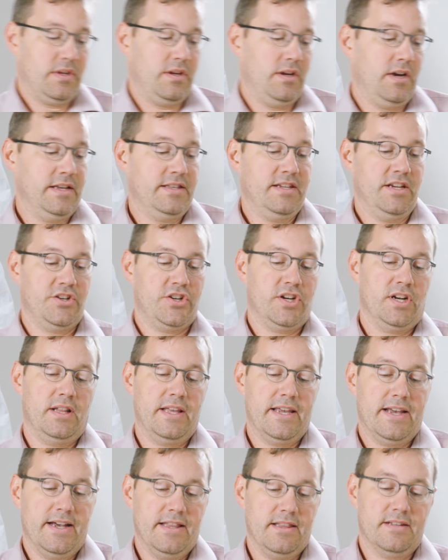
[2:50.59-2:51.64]

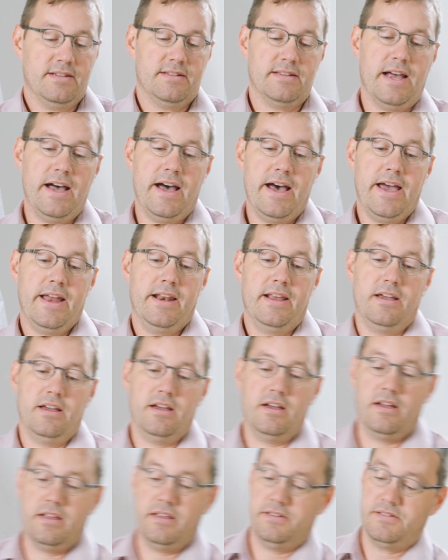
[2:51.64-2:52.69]
Additionally, on the side
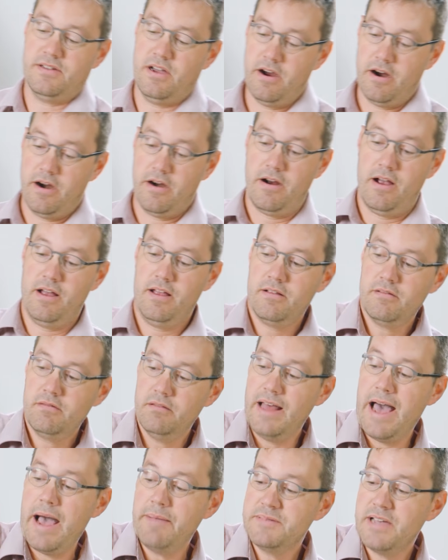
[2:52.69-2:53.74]
is our
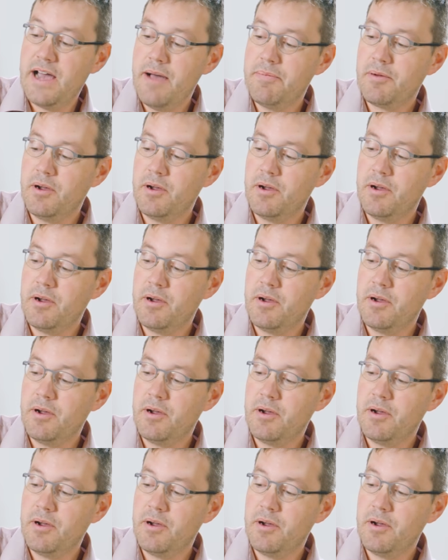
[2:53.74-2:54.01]
laptop